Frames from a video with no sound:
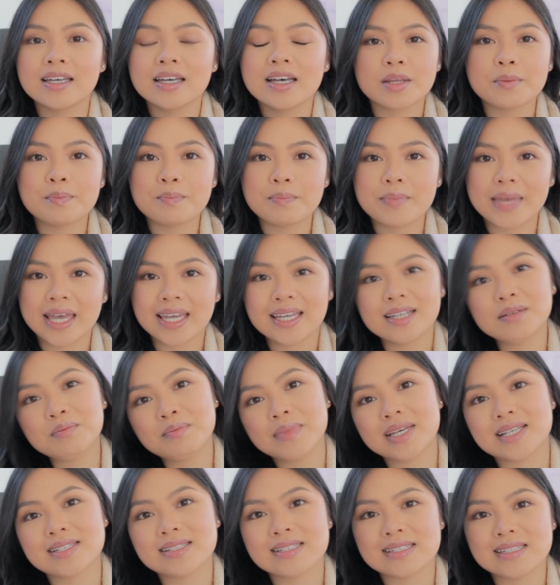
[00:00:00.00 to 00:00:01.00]
The
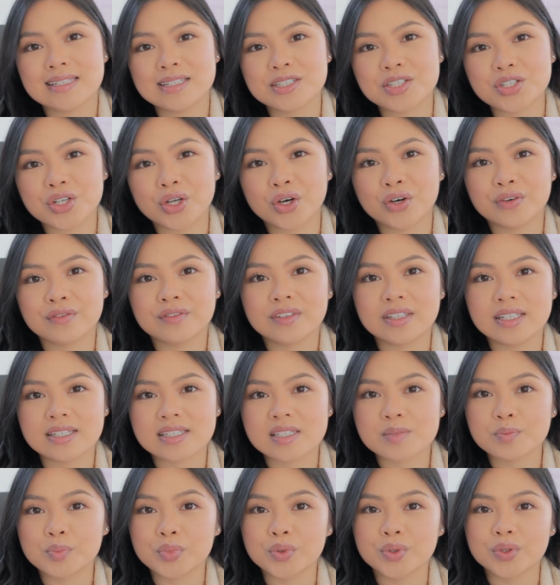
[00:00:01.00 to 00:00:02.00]
main message of
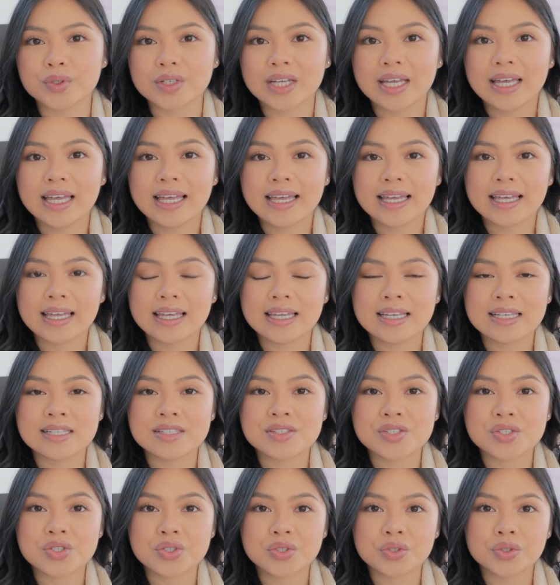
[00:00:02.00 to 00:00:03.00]
this book
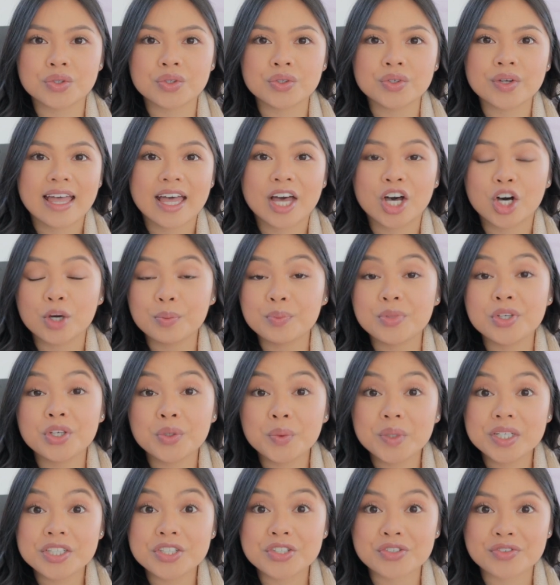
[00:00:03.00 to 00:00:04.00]
is to help
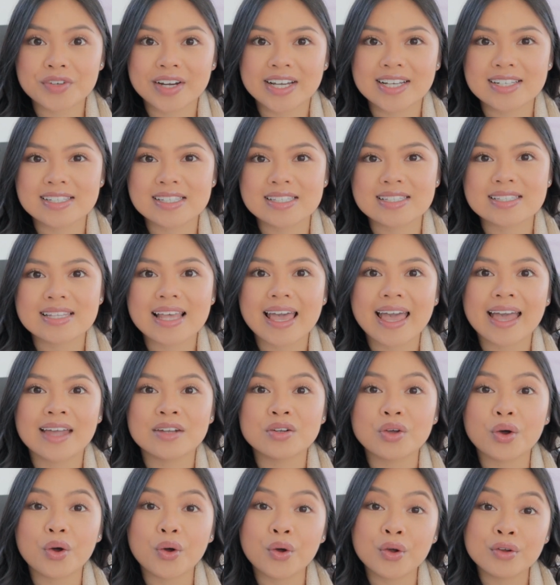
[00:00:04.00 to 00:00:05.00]
you address
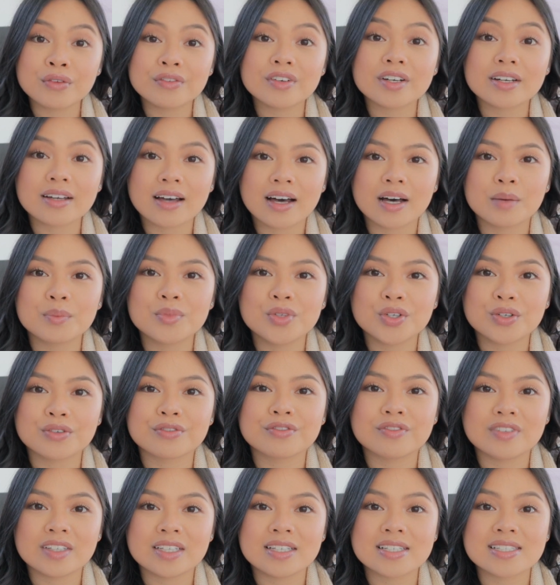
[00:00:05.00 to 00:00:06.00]
and overcome your
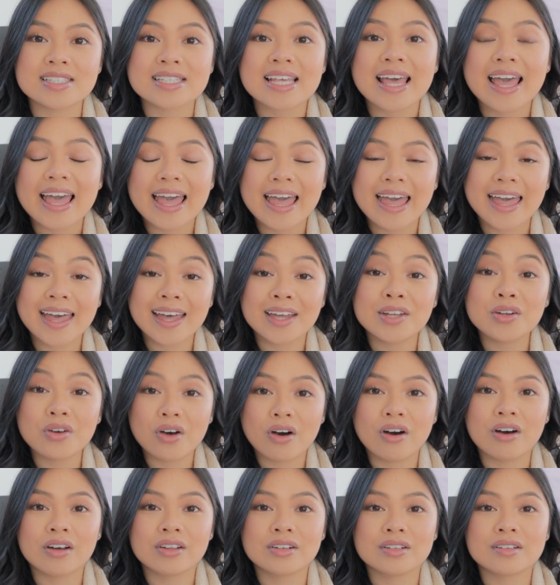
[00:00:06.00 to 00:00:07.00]
fears head
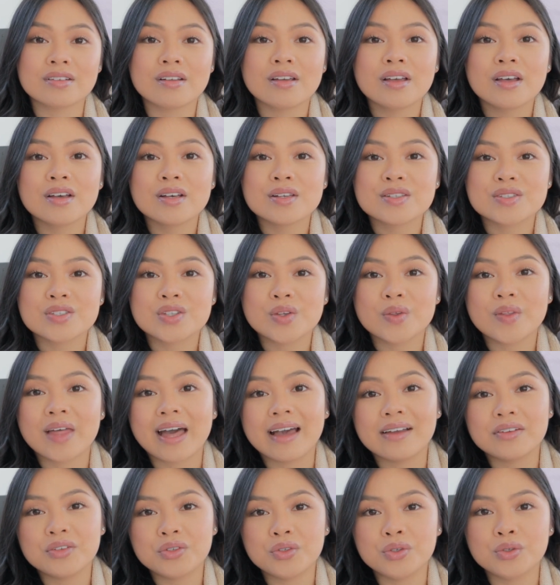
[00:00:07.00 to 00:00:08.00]
on so
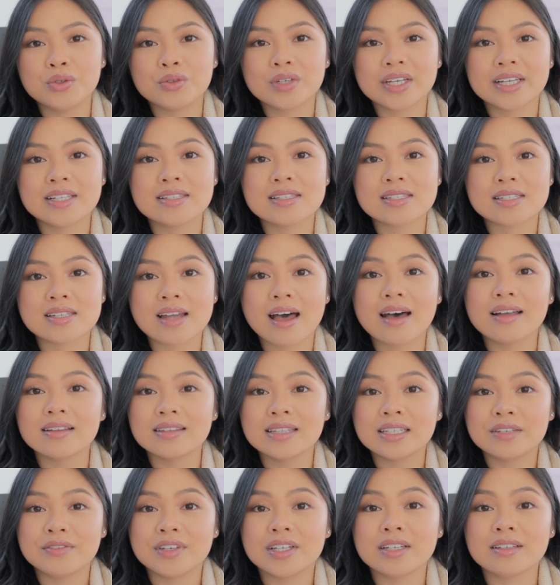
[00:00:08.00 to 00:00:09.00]
that you can
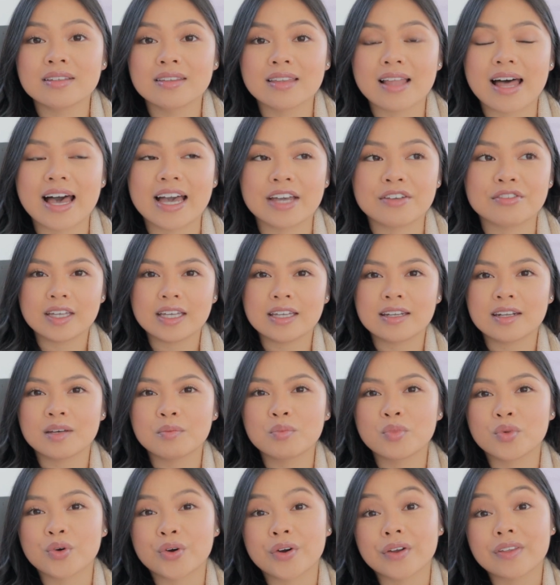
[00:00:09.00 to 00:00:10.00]
start living life in a
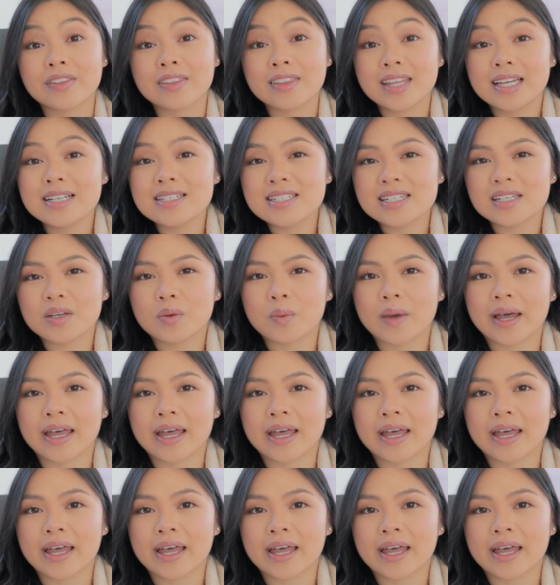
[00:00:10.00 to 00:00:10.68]
more authentic